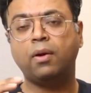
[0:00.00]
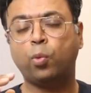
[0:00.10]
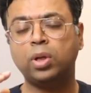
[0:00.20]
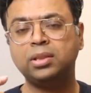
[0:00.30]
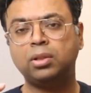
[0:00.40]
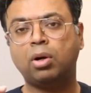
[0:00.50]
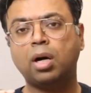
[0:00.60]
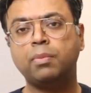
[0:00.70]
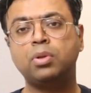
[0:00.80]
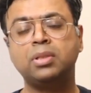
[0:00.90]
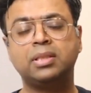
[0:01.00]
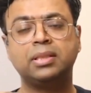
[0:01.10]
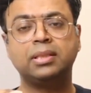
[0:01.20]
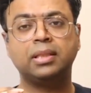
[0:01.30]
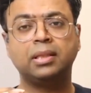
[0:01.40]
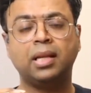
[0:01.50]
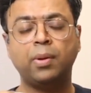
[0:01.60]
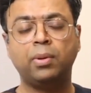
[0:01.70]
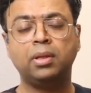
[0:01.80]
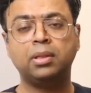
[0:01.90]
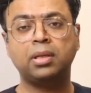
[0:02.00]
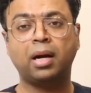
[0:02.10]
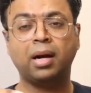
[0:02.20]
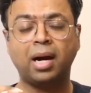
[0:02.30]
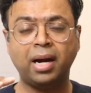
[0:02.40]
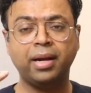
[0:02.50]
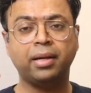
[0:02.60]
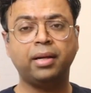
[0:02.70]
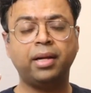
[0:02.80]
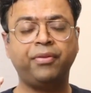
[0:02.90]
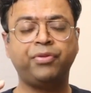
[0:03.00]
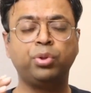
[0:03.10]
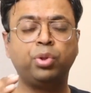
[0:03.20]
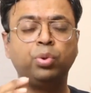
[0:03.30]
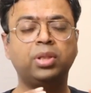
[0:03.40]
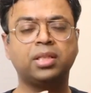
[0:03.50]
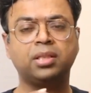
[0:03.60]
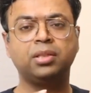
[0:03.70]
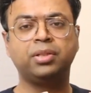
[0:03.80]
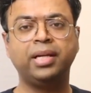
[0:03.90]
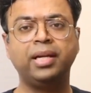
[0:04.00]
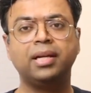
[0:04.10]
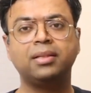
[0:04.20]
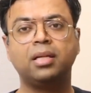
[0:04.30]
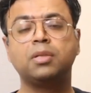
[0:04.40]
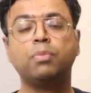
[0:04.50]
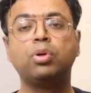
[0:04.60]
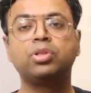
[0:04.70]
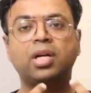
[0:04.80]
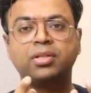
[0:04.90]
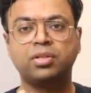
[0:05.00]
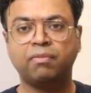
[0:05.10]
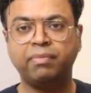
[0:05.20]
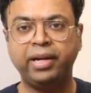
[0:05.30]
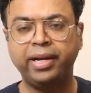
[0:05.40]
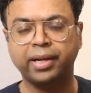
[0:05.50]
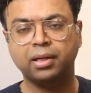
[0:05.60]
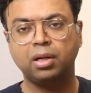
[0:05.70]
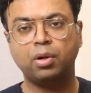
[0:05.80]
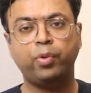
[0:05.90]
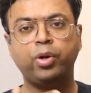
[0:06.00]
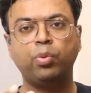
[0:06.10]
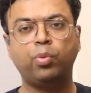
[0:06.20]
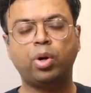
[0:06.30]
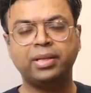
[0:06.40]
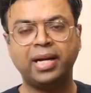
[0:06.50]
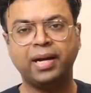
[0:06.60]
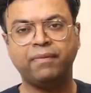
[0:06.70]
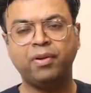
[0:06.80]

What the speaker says: Once the hormone levels are higher, if you do the surgery, there's more chances of bleeding. We don't want that.